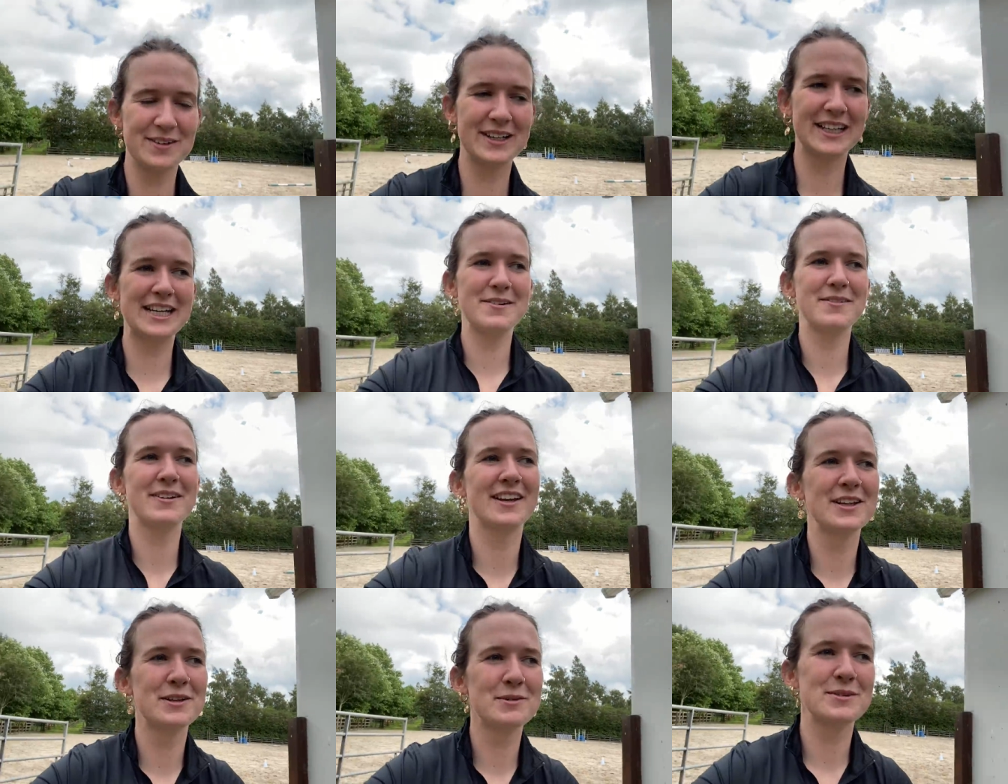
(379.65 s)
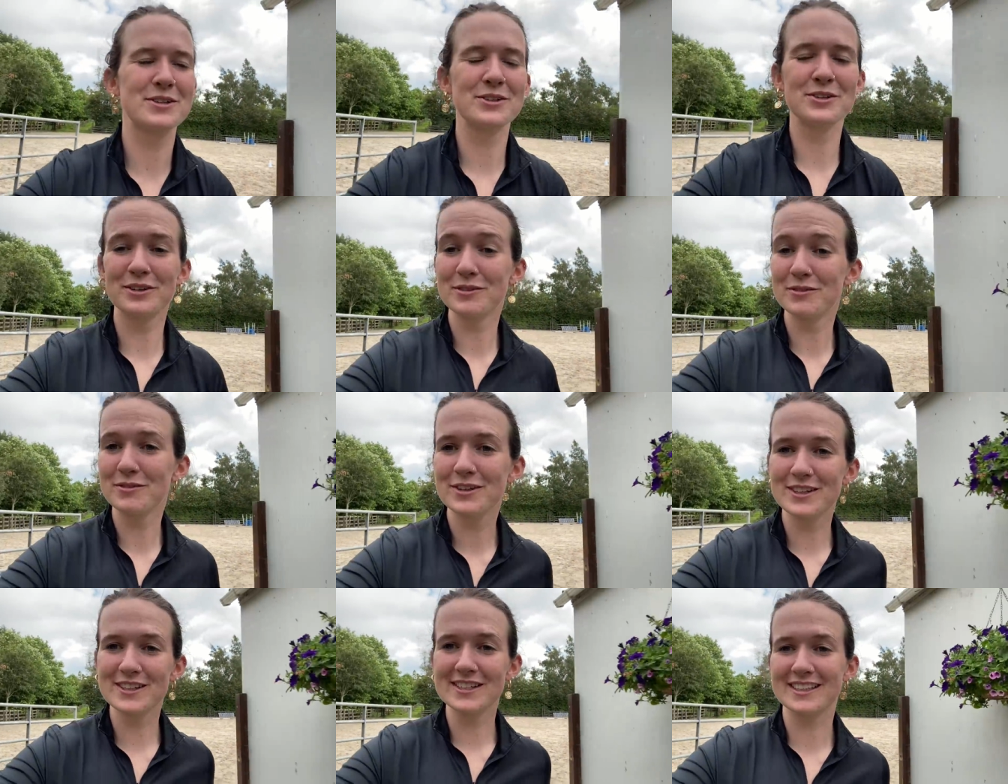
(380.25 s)
I keep getting so
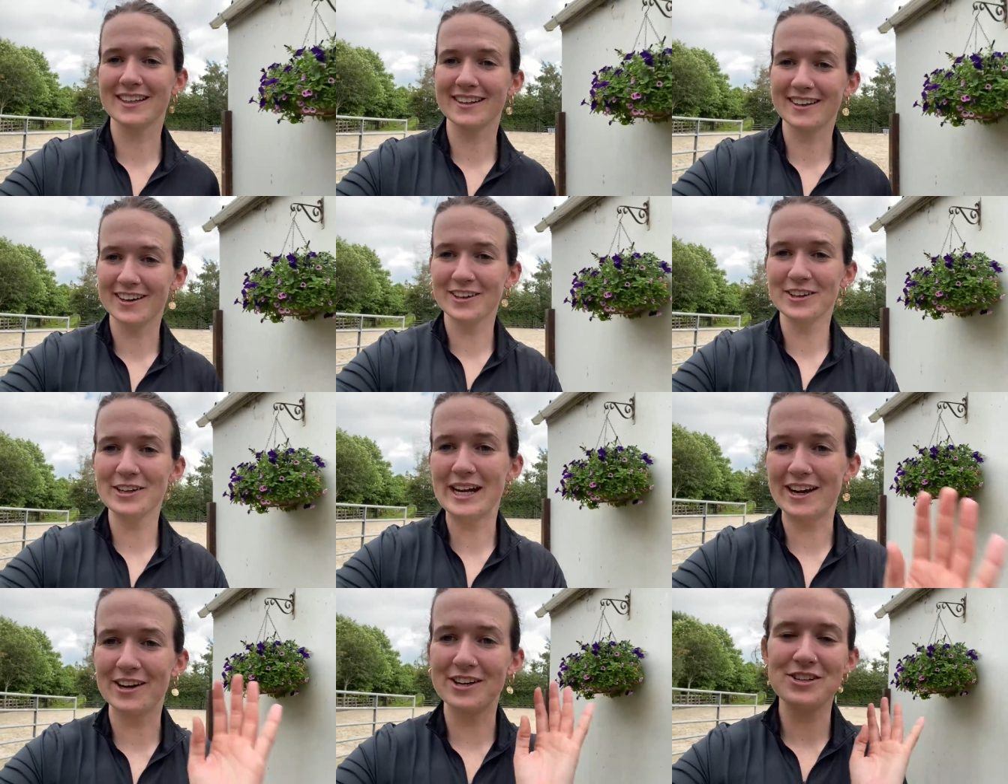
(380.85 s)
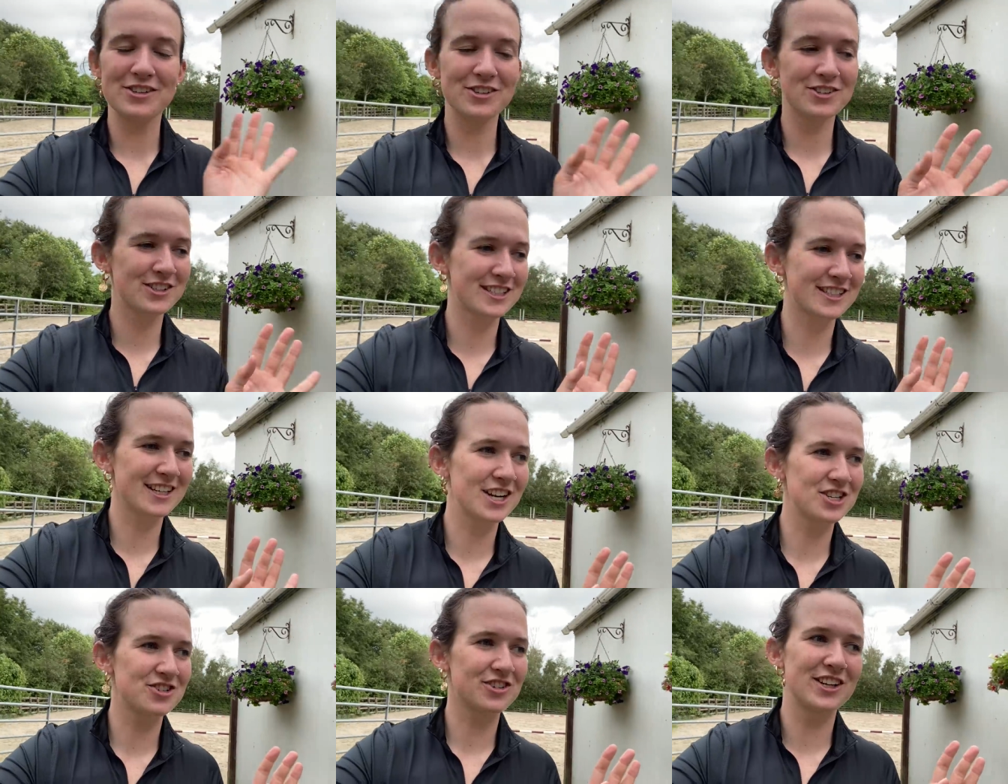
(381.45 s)
confused. Like, I don't know how you
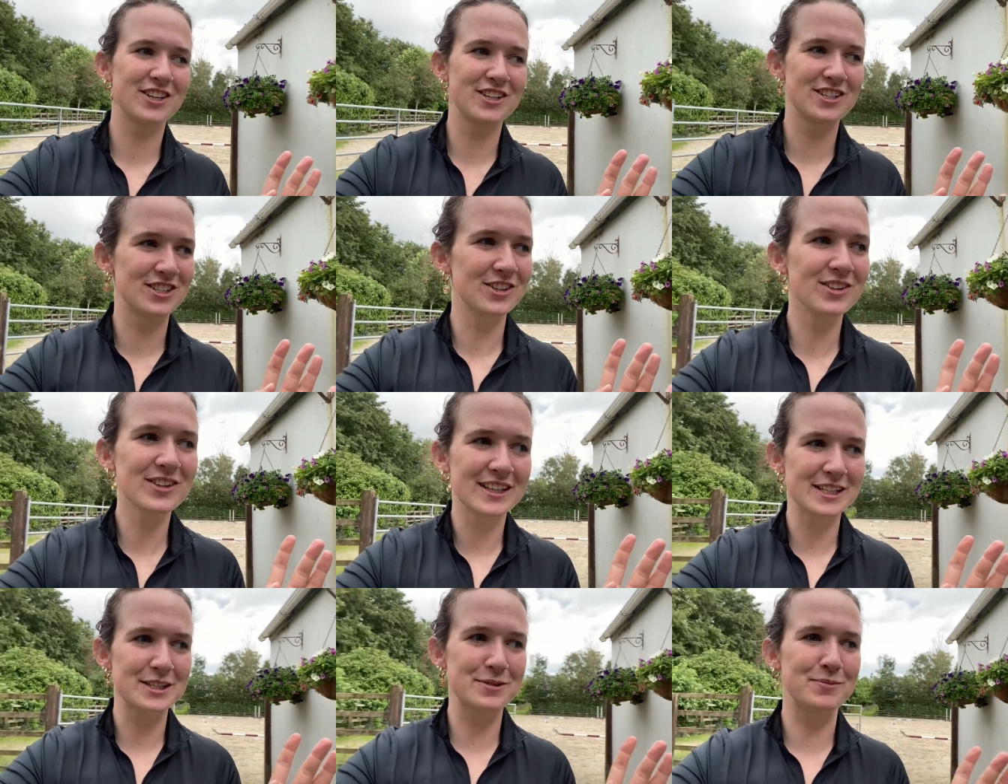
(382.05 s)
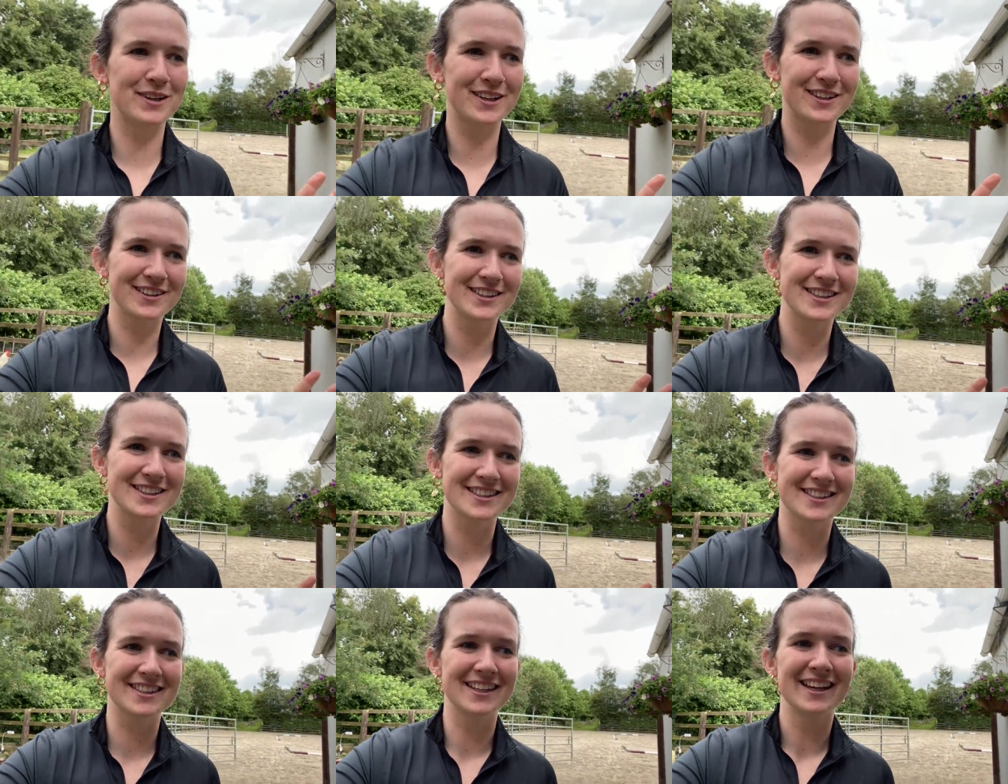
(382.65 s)
dressage riders do this,
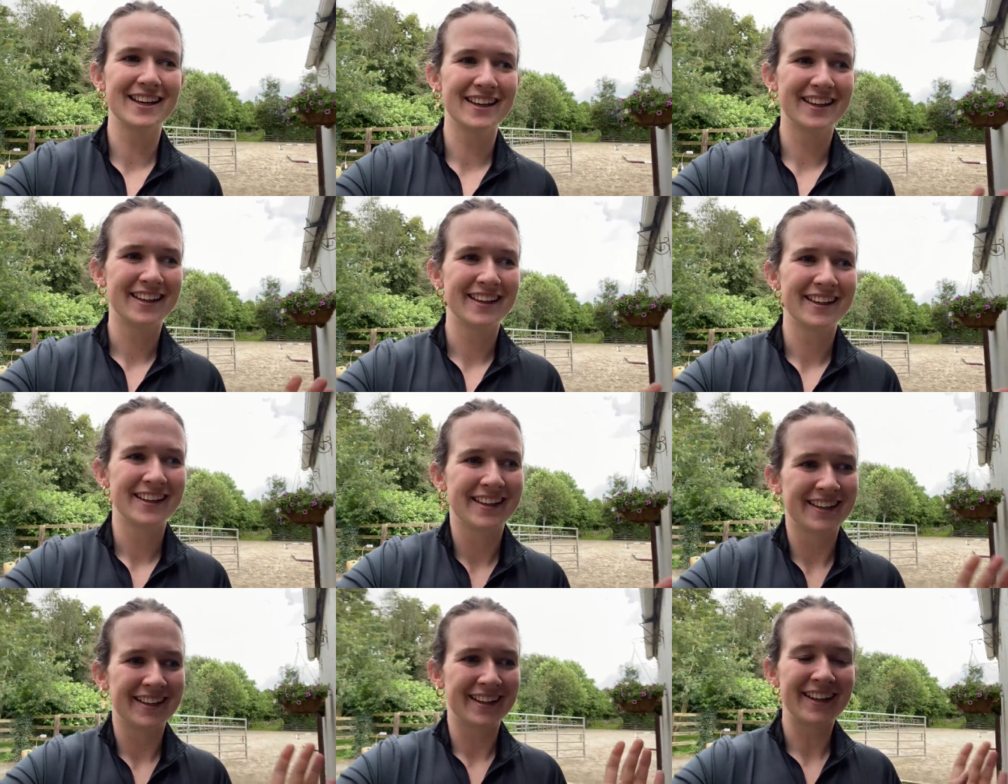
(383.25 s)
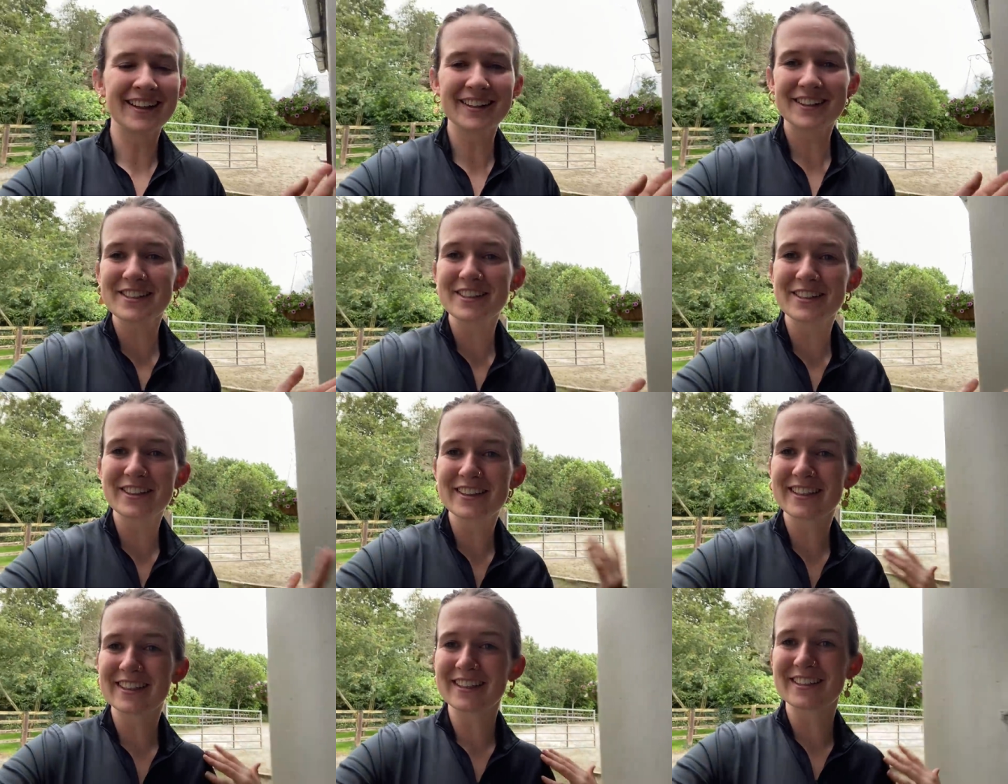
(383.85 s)
because like there's
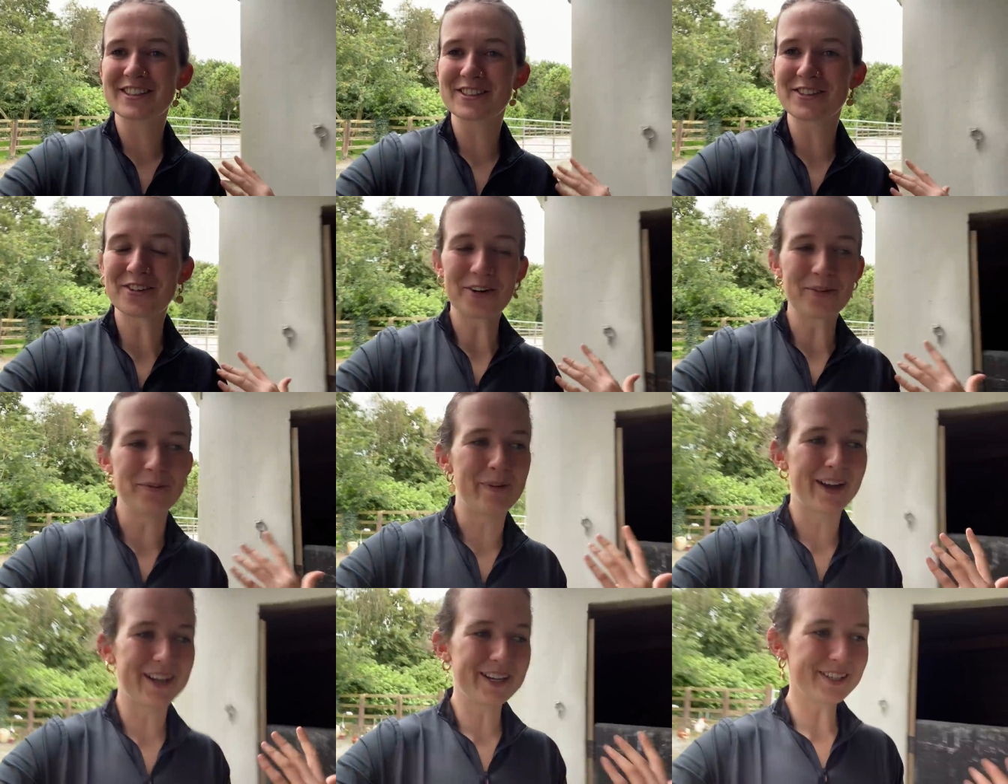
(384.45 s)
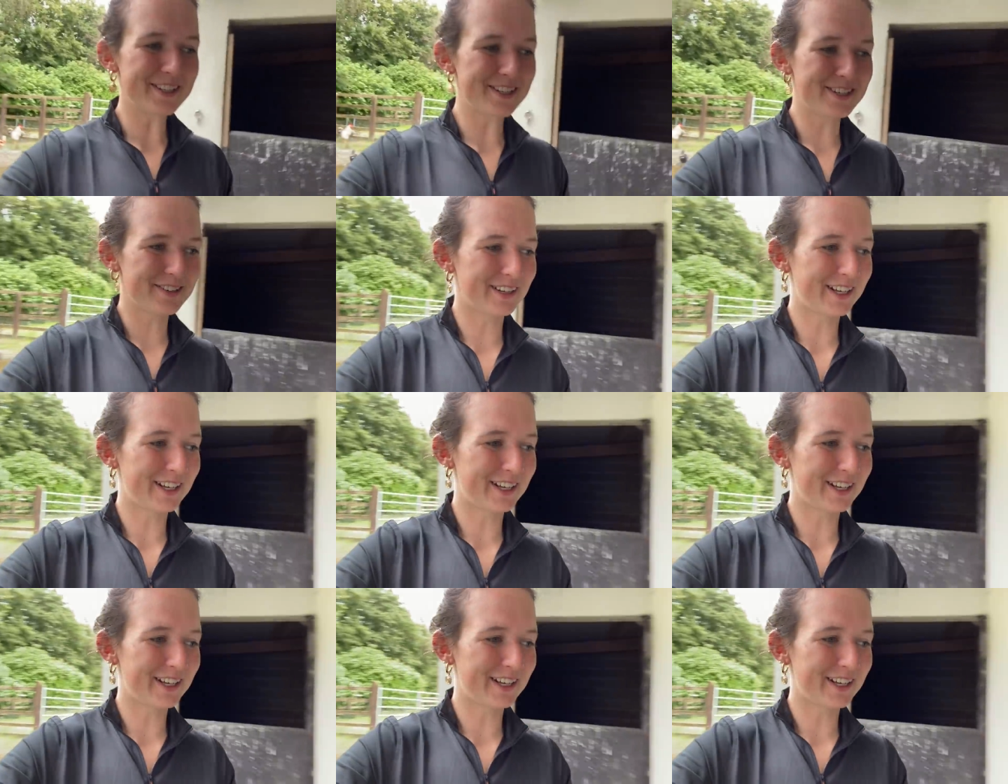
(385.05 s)
nothing to remind you.